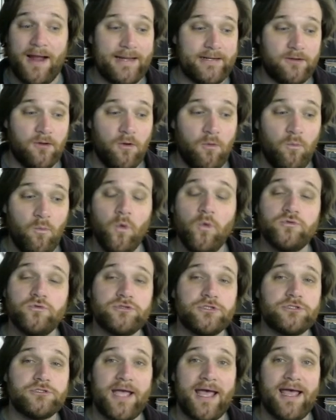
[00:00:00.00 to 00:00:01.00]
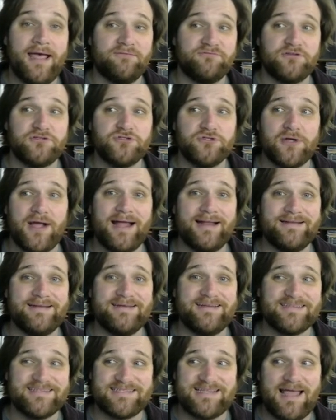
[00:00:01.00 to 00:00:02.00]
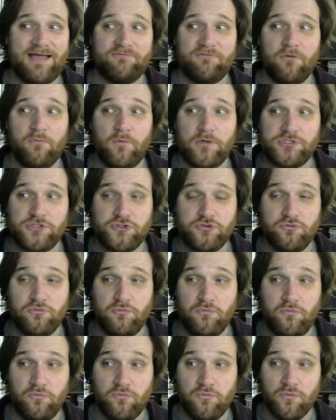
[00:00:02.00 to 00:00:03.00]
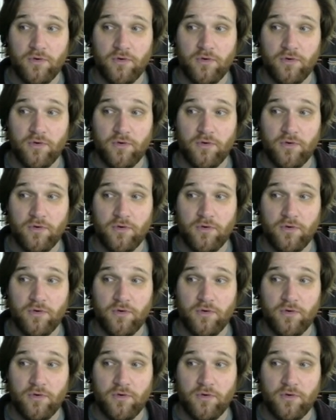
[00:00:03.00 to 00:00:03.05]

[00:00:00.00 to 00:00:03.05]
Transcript: I don't want to have to try to decipher what you